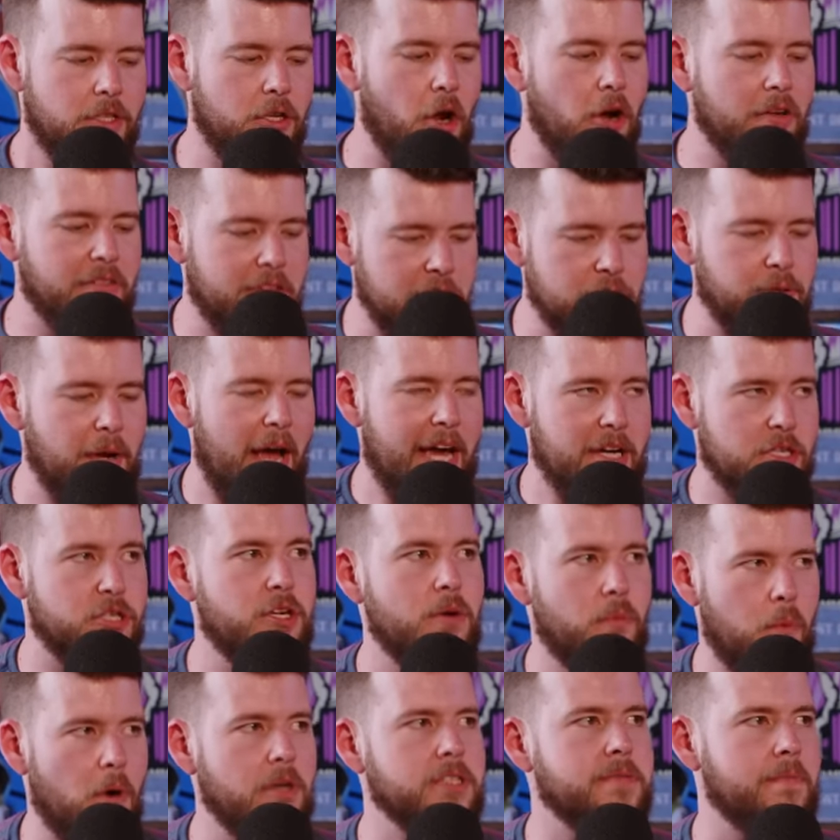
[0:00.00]
no, this actually
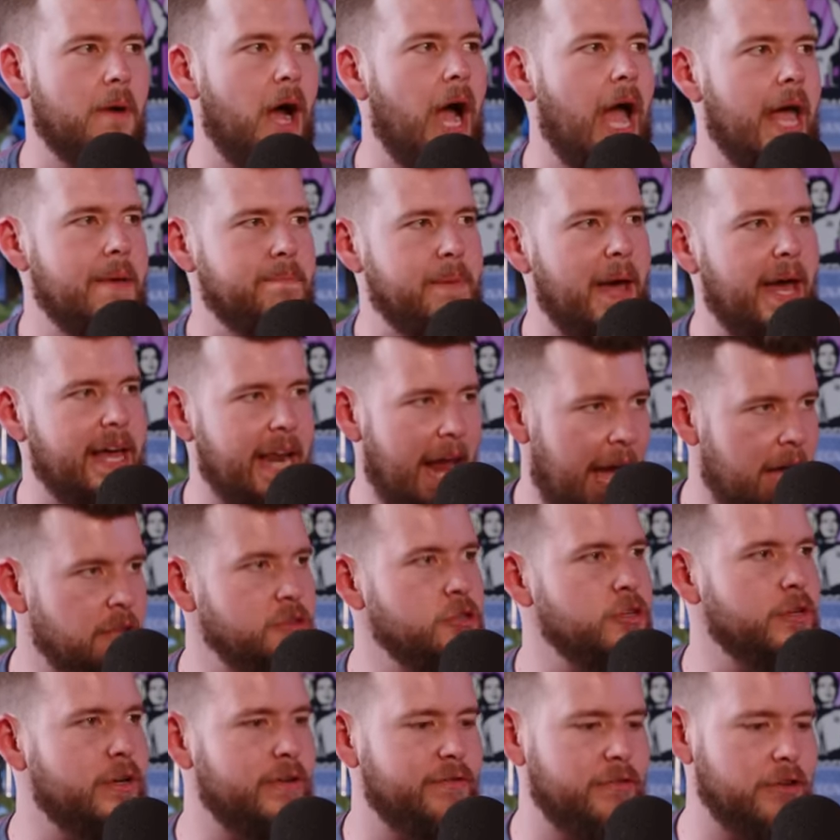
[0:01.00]
was my iPad at
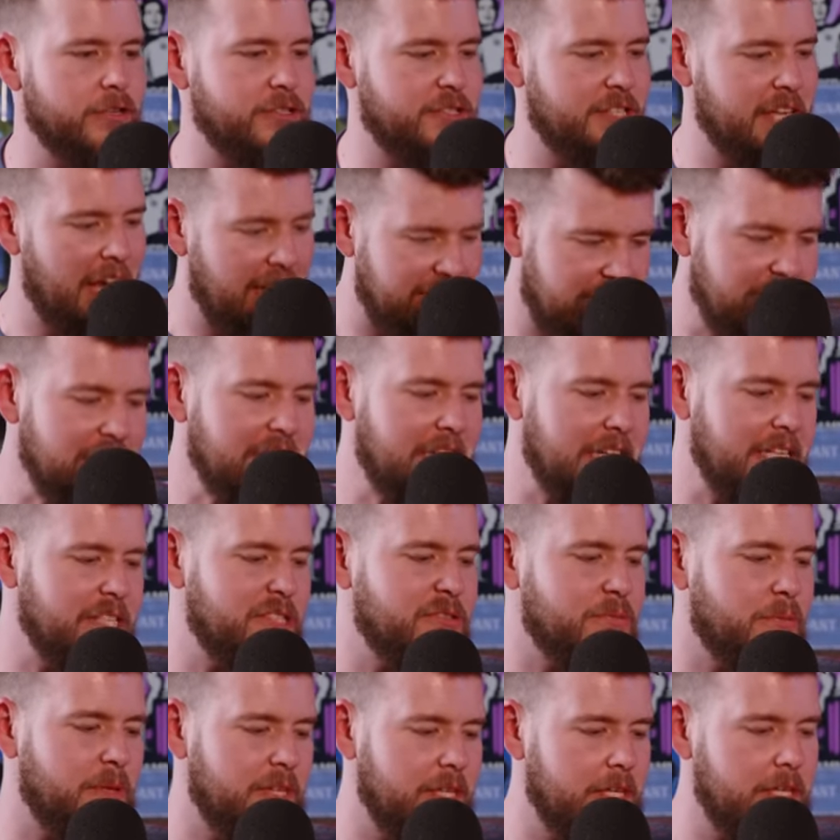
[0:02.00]
university. I did gigs
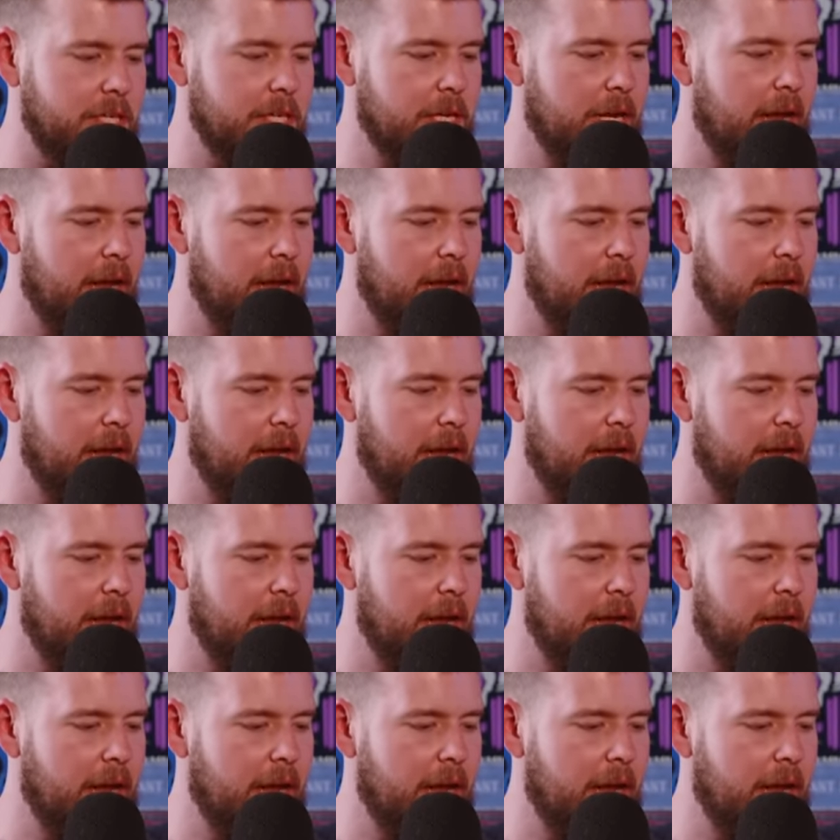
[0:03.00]
with it.